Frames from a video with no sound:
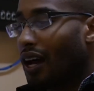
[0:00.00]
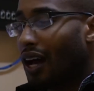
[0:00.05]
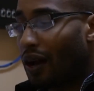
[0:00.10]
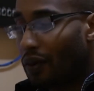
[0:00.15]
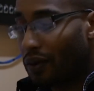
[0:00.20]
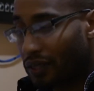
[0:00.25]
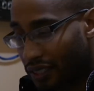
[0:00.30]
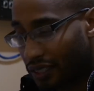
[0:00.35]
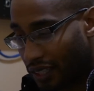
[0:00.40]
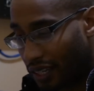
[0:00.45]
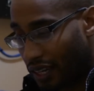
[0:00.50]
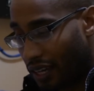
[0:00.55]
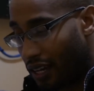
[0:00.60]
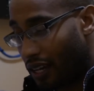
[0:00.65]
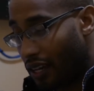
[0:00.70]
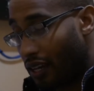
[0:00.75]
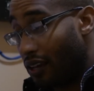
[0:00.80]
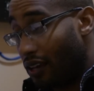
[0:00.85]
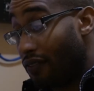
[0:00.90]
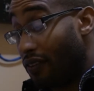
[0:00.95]
I would
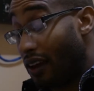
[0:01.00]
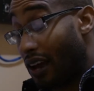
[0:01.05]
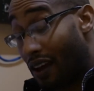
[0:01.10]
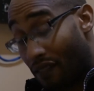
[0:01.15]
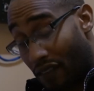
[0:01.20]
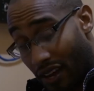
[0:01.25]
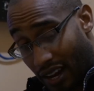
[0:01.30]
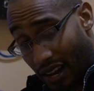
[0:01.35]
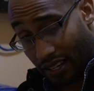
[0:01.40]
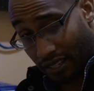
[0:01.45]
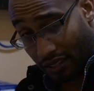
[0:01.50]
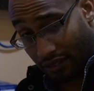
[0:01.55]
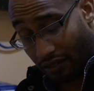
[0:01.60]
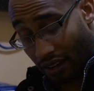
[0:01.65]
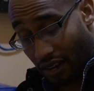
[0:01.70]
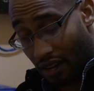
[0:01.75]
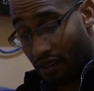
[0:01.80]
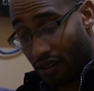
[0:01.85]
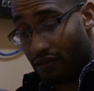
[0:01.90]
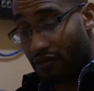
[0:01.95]
say if you have a 9 to
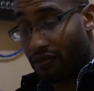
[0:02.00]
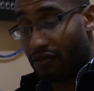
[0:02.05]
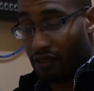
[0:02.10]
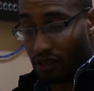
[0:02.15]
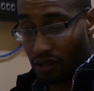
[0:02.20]
5,